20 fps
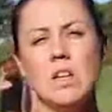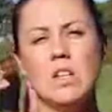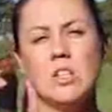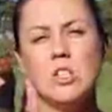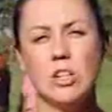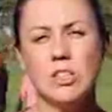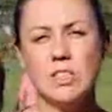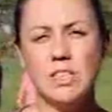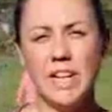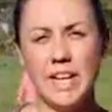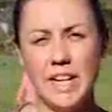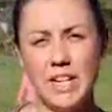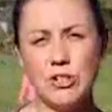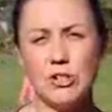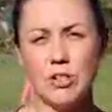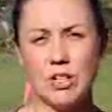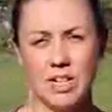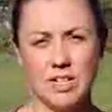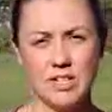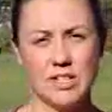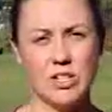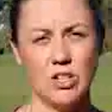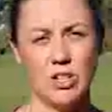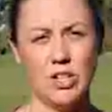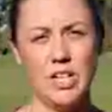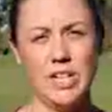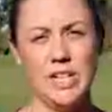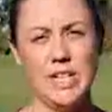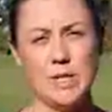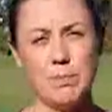Dr. Andrew
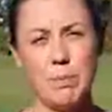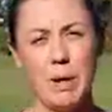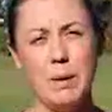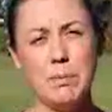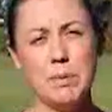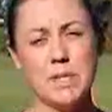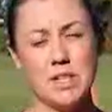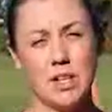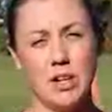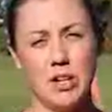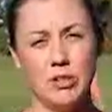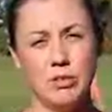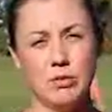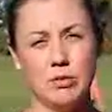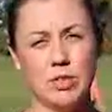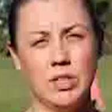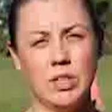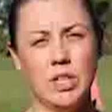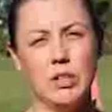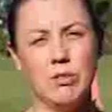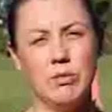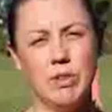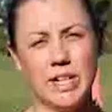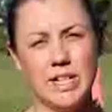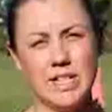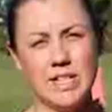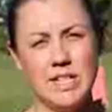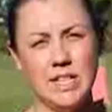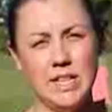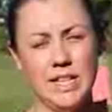Gunstone, in his paper titled
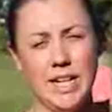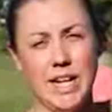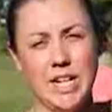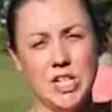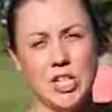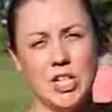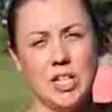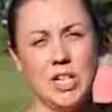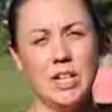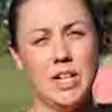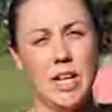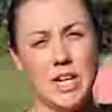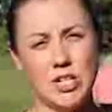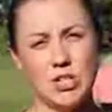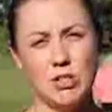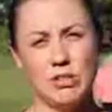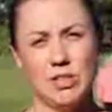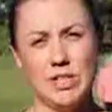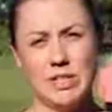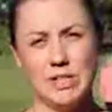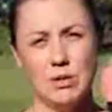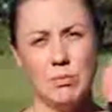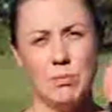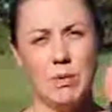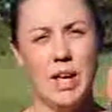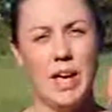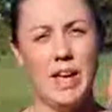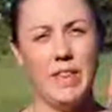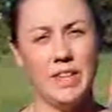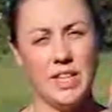Reconciliation,
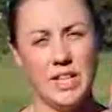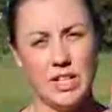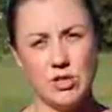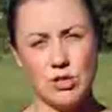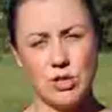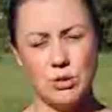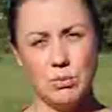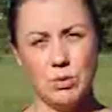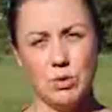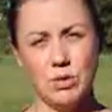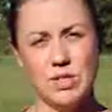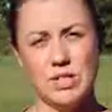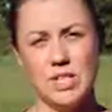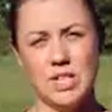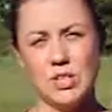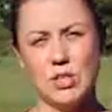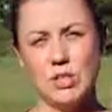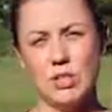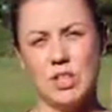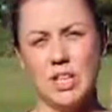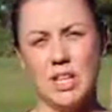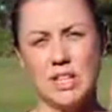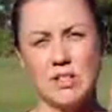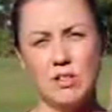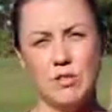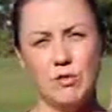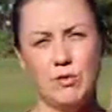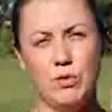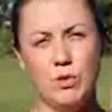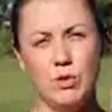Nationalism and the History Wars in
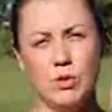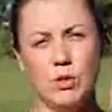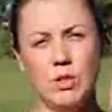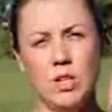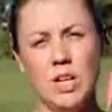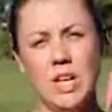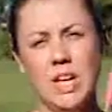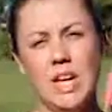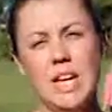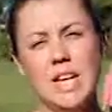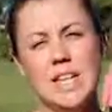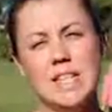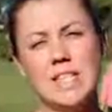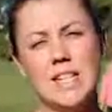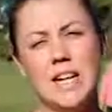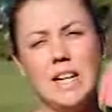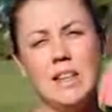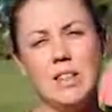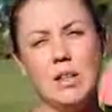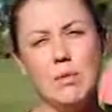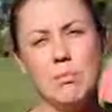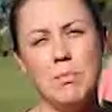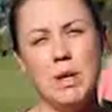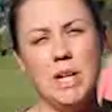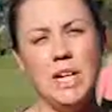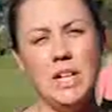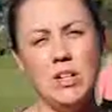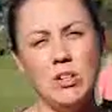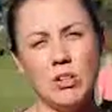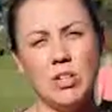2004, stated that
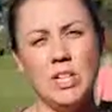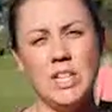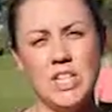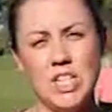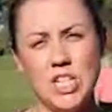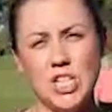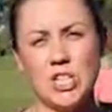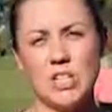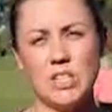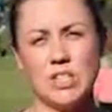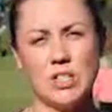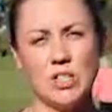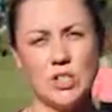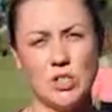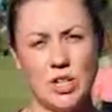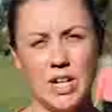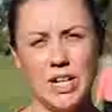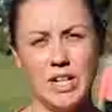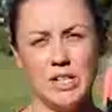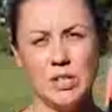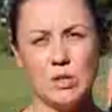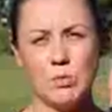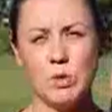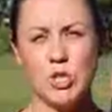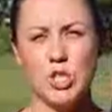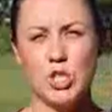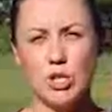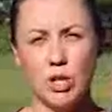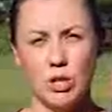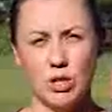many non-Indigenous Australians were
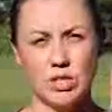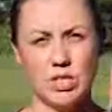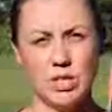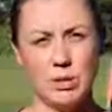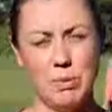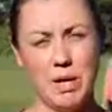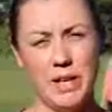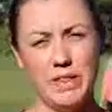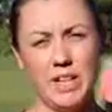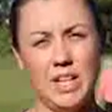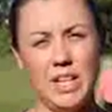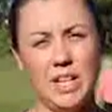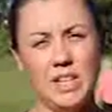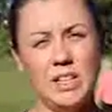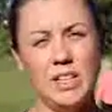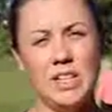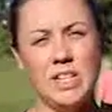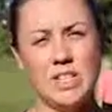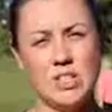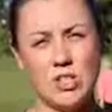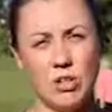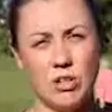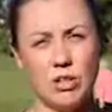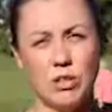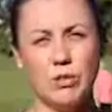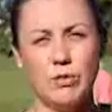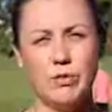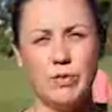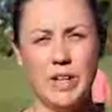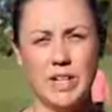shocked about the hidden
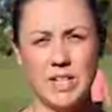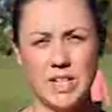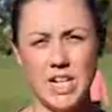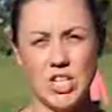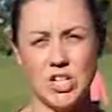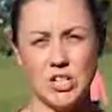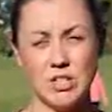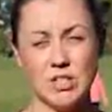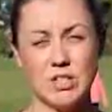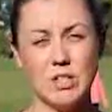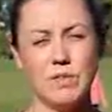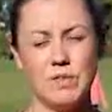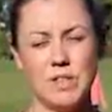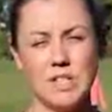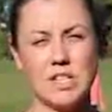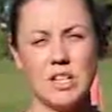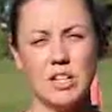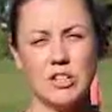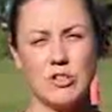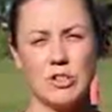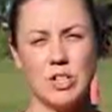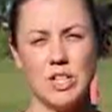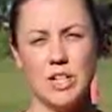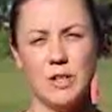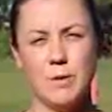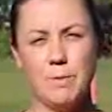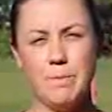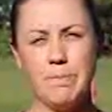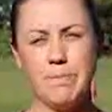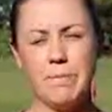historical foundations of this country,
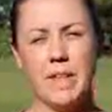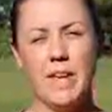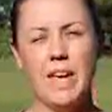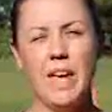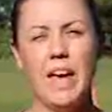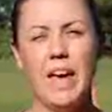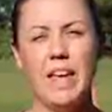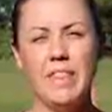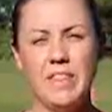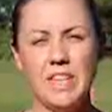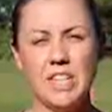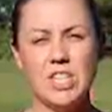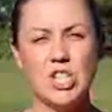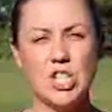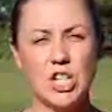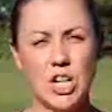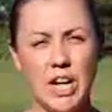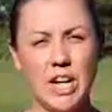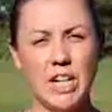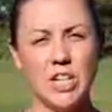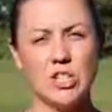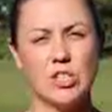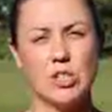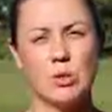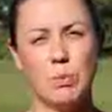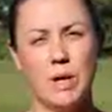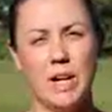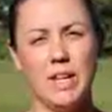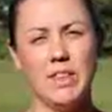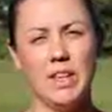and this changed the
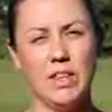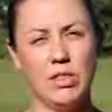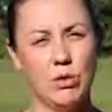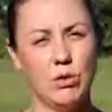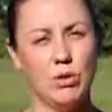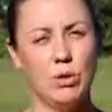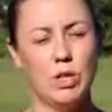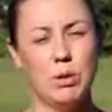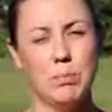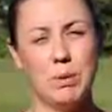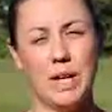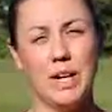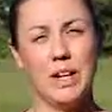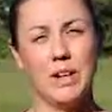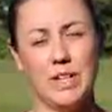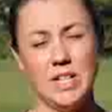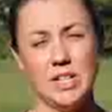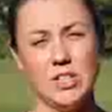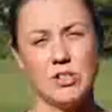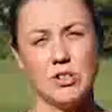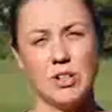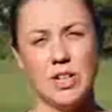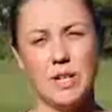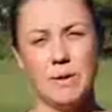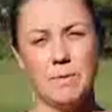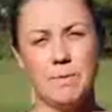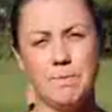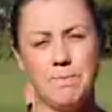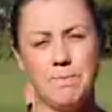way they thought about our history.